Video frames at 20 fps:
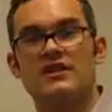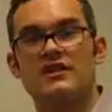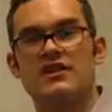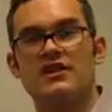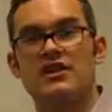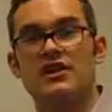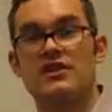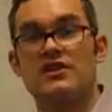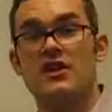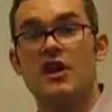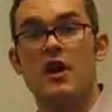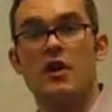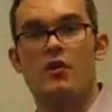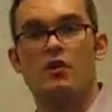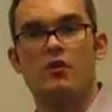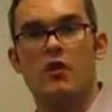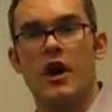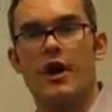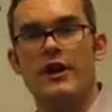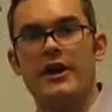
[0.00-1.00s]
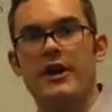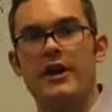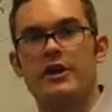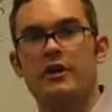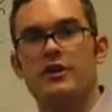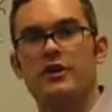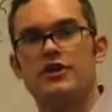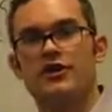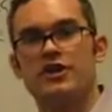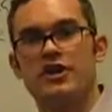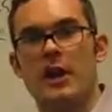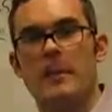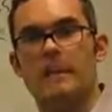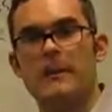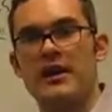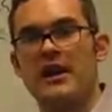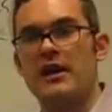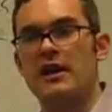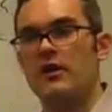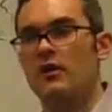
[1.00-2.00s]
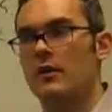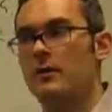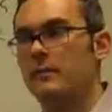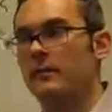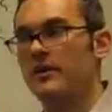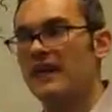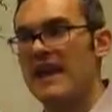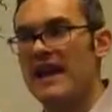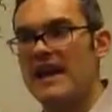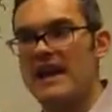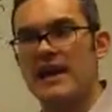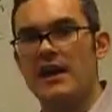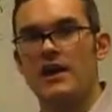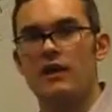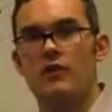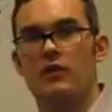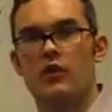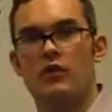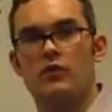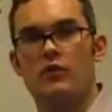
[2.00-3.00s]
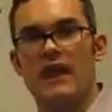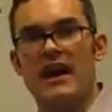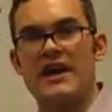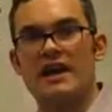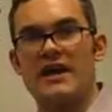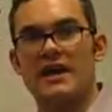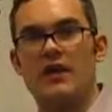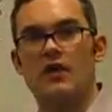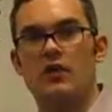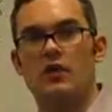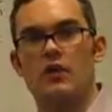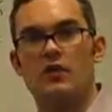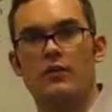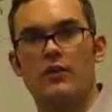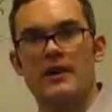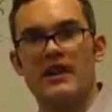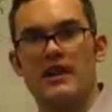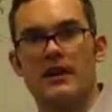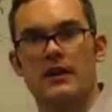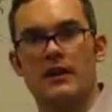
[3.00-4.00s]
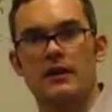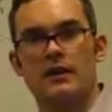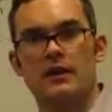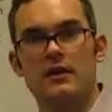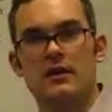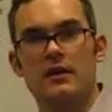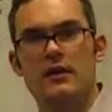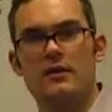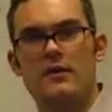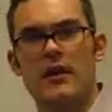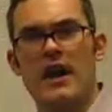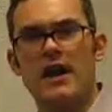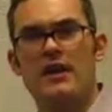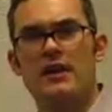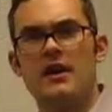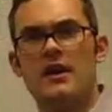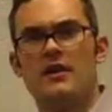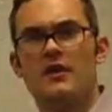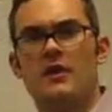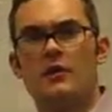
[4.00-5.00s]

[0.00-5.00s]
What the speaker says: such as running or jumping or playing or writing or reading, right?